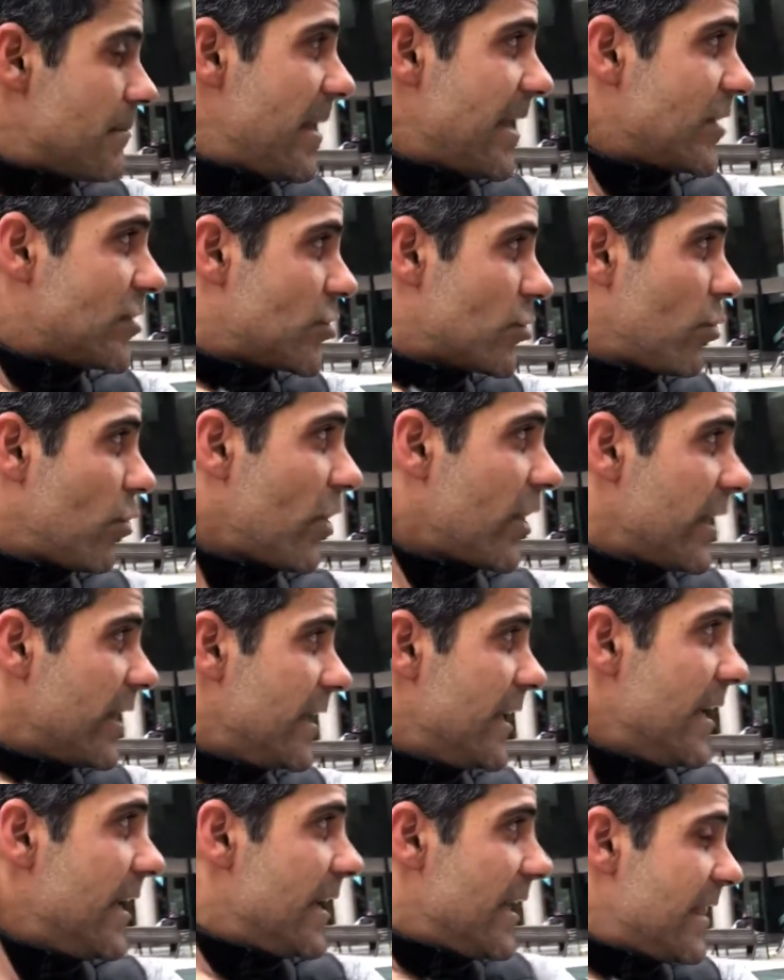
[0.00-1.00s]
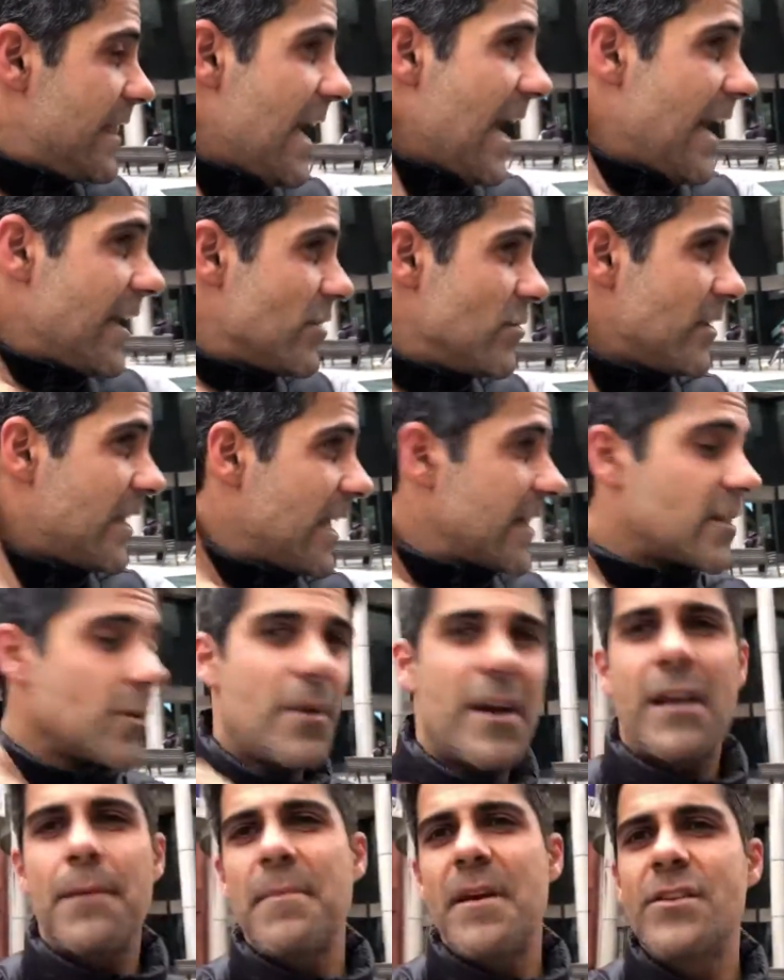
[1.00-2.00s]
make sure that you get the
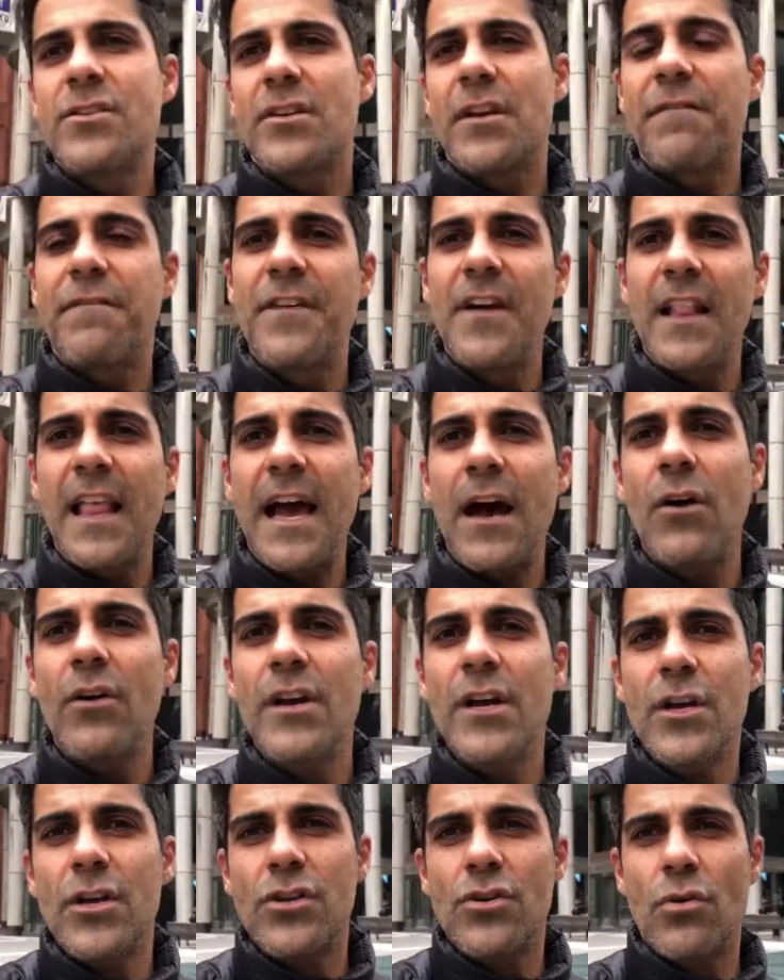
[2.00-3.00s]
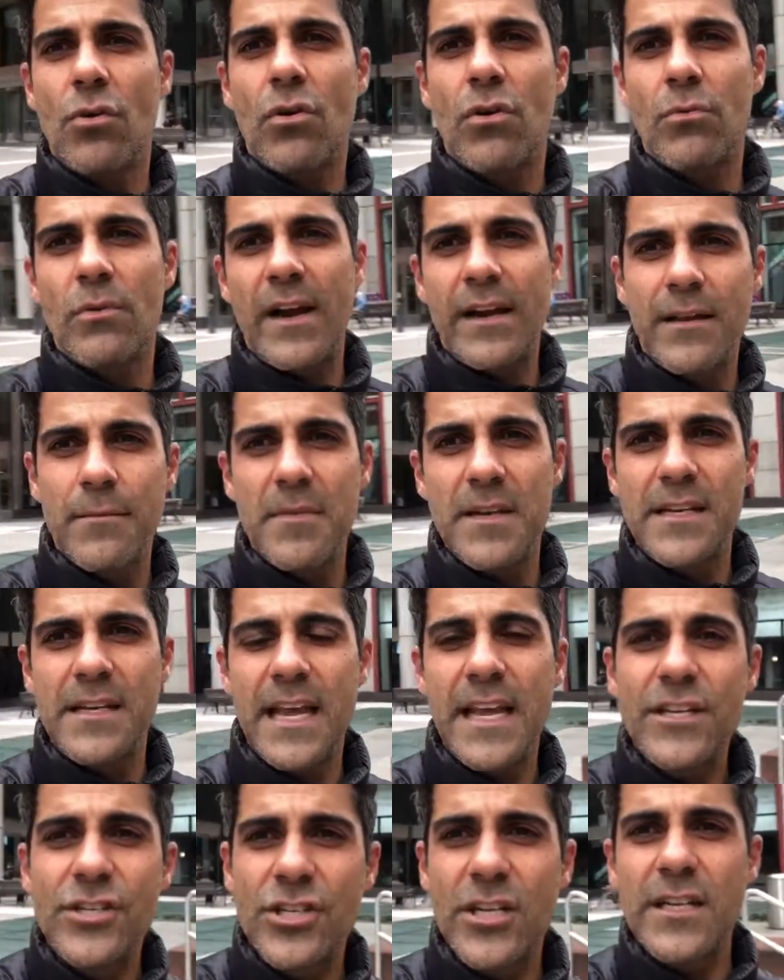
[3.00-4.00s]
recommender to fill out your
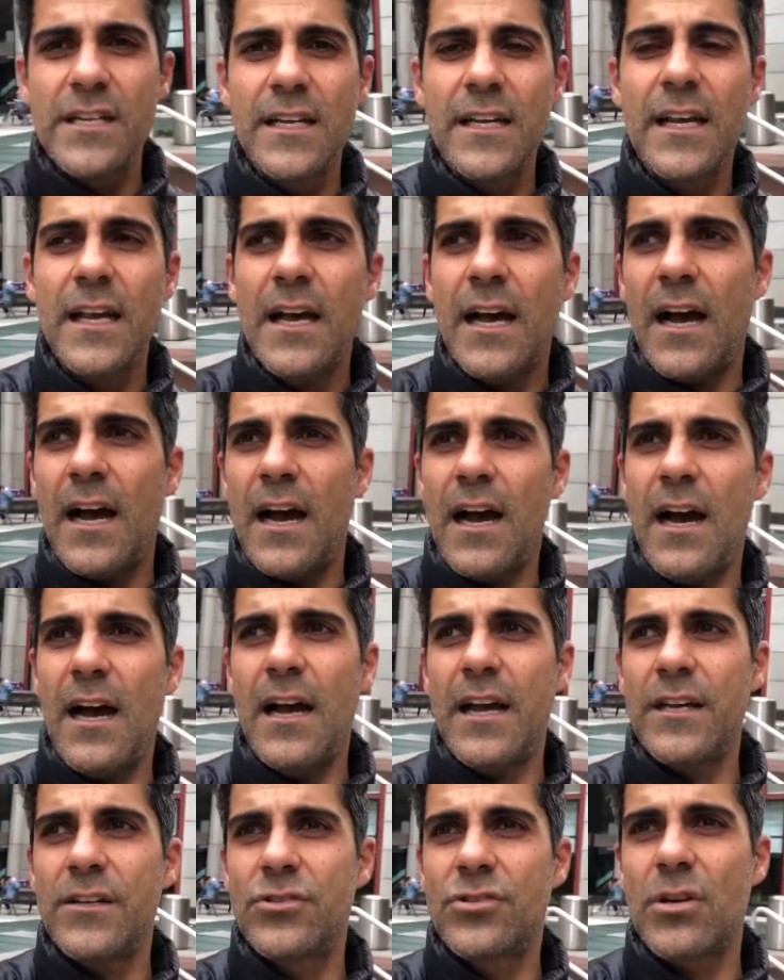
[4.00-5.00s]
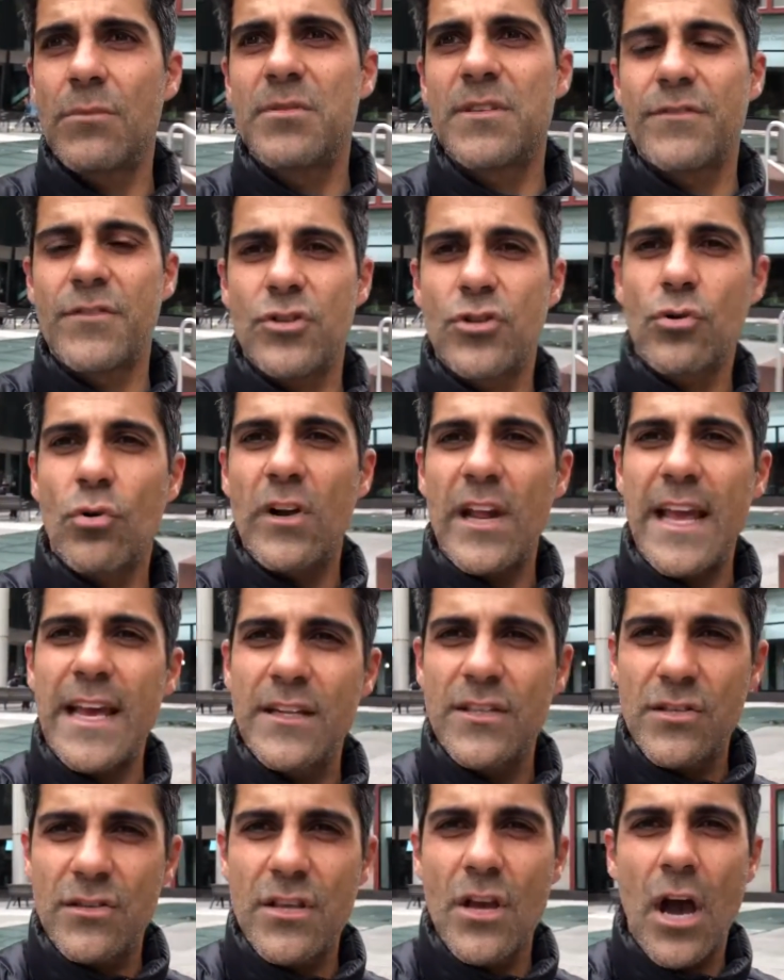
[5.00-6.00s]
recommendation in terms of the short
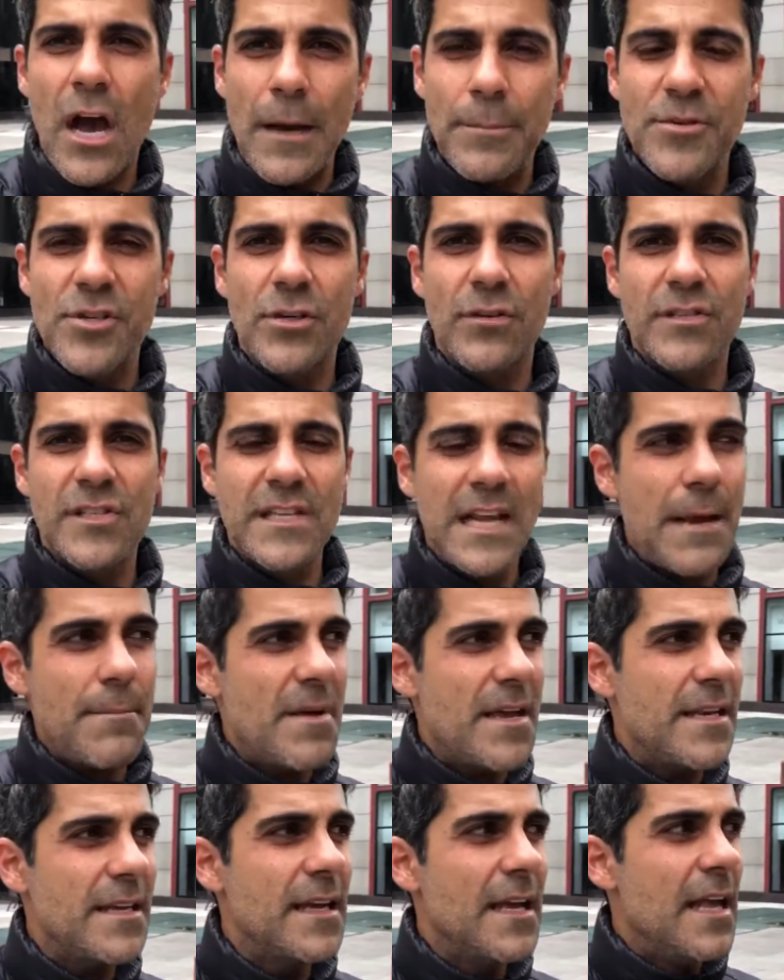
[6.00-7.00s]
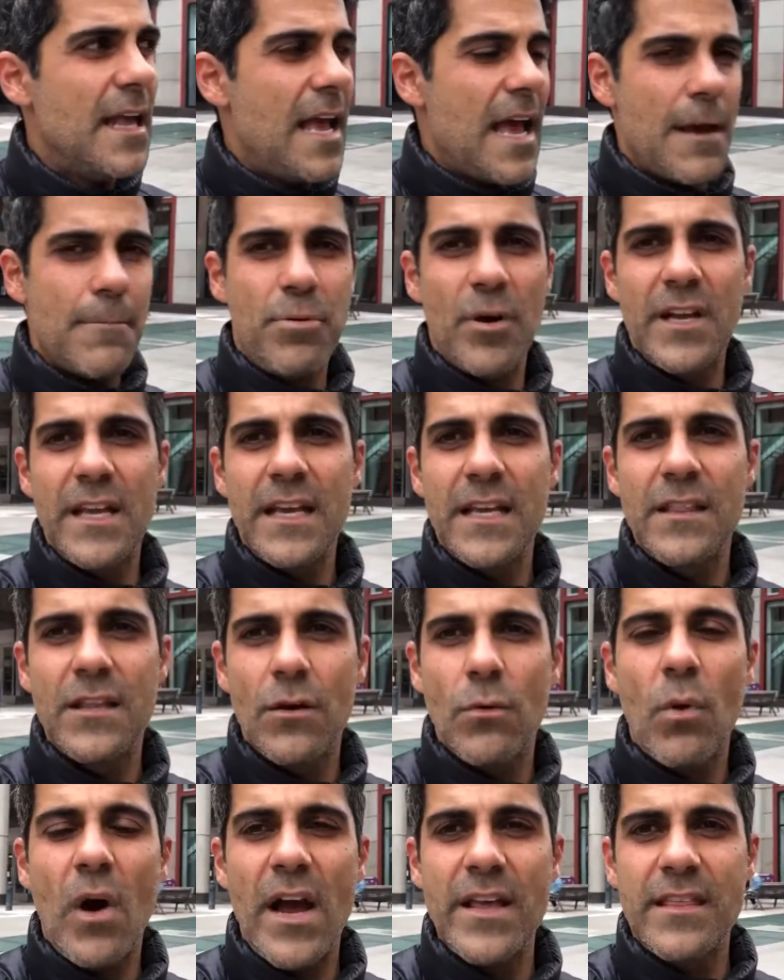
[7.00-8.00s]
answer, the optional statement, and putting in
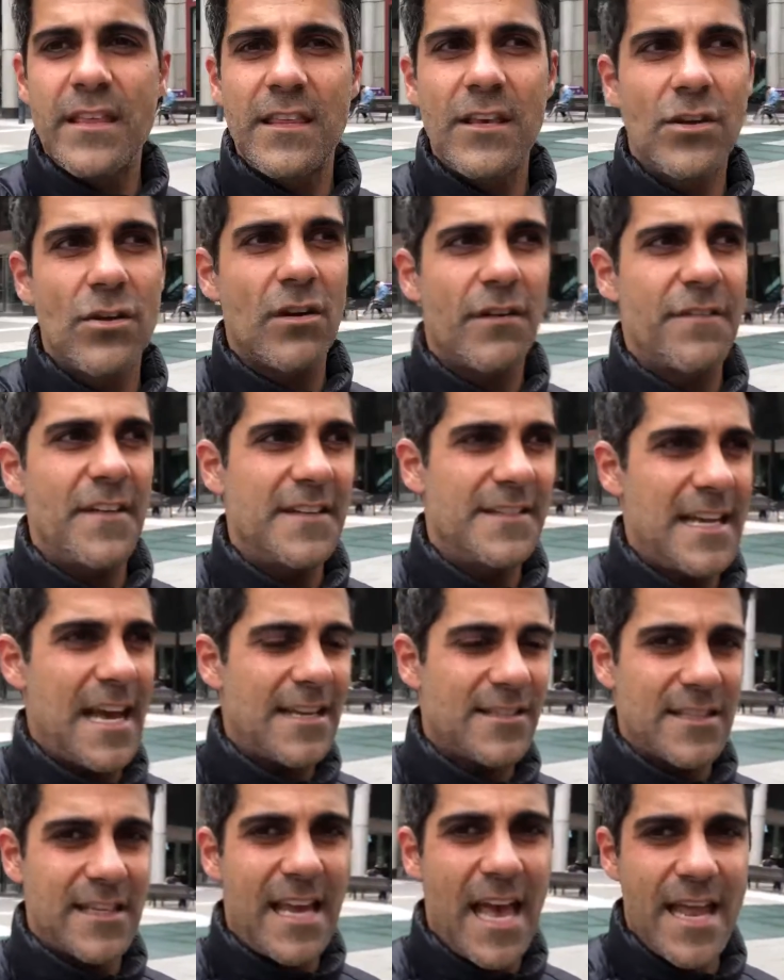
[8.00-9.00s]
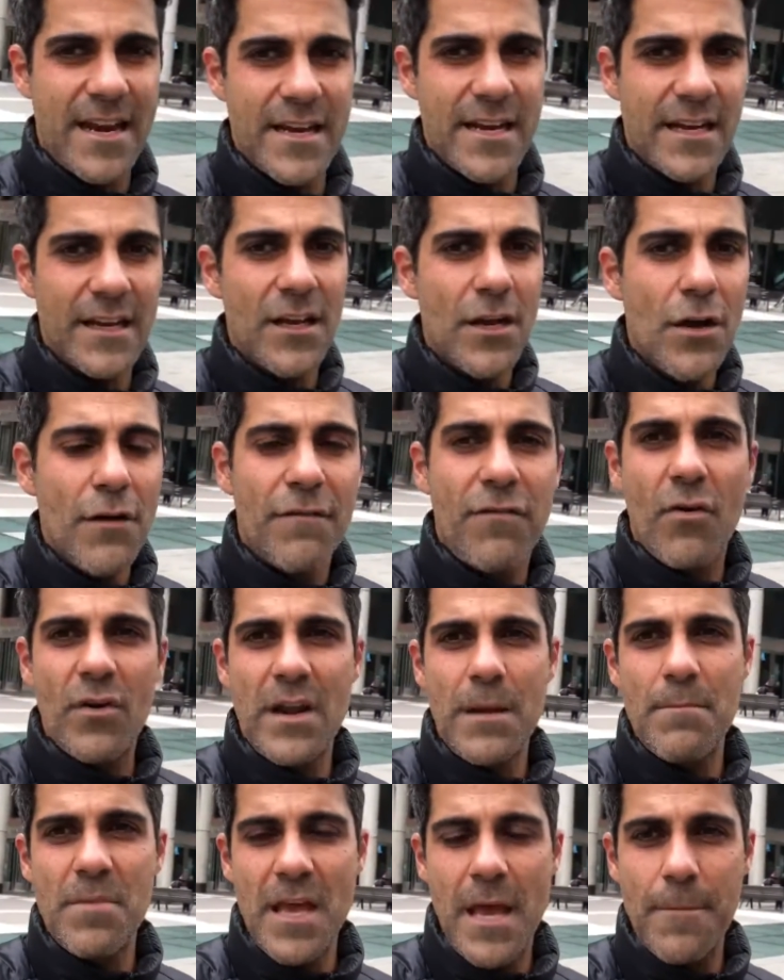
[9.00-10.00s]
there why they think you're a fantastic candidate for
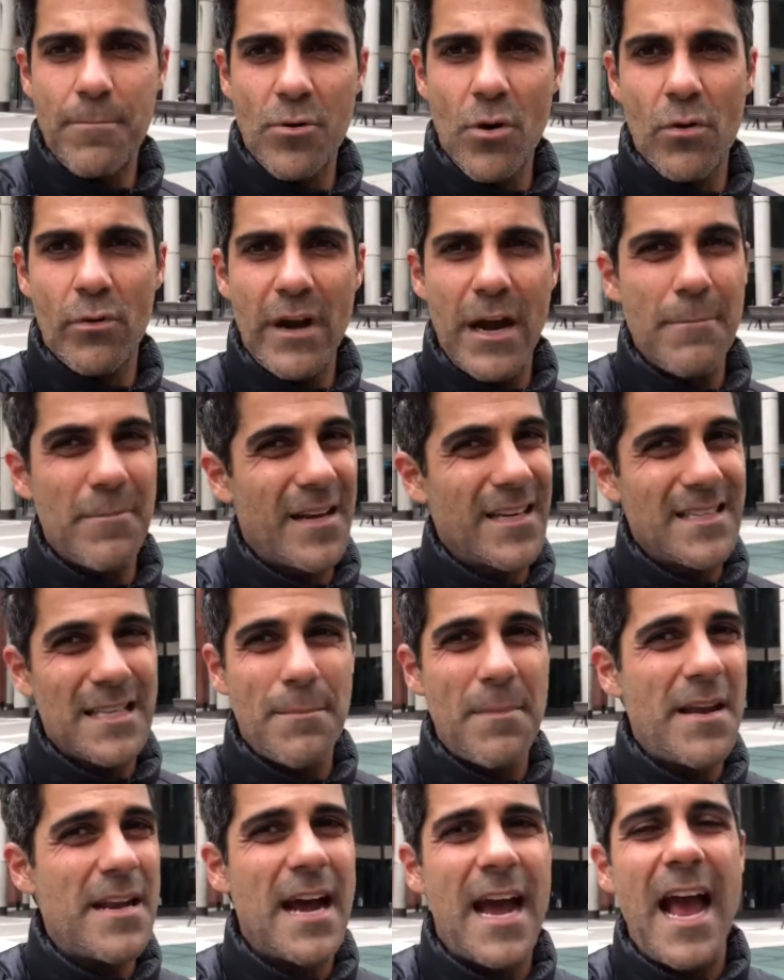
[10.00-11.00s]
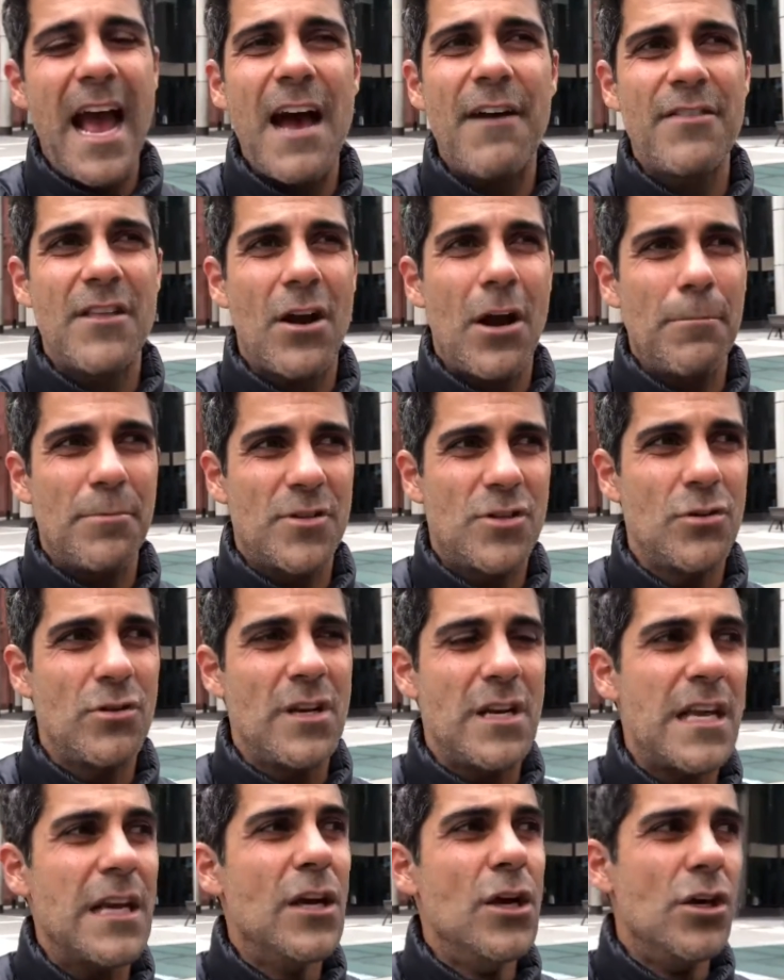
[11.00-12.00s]
an MBA program, because they may not have that
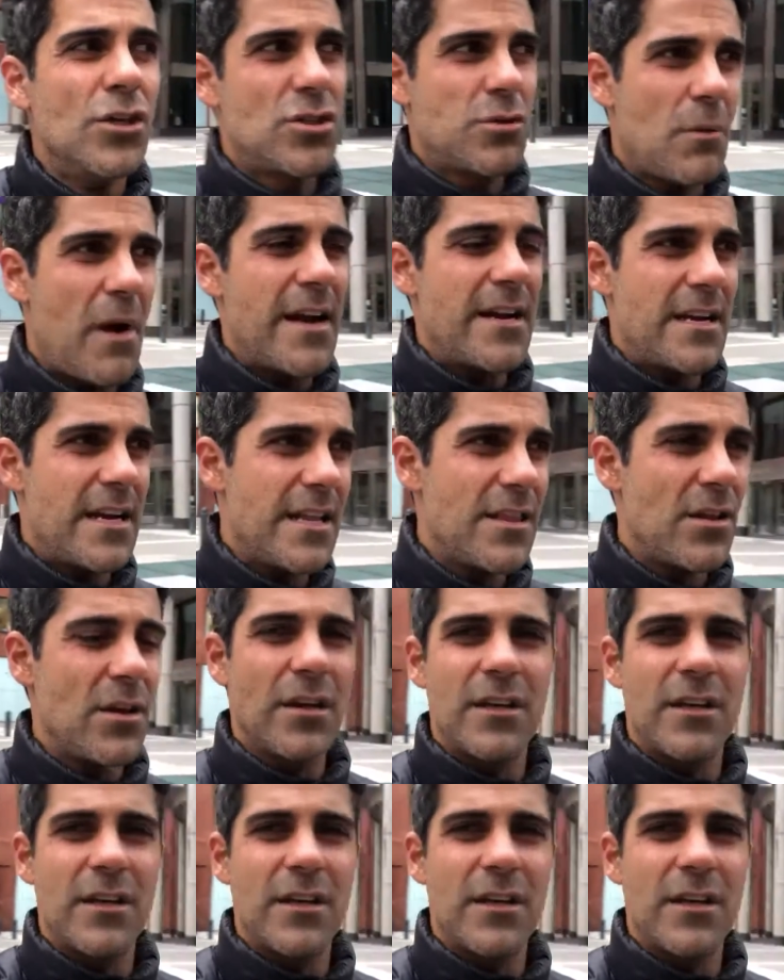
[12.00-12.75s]
opportunity to write it in there.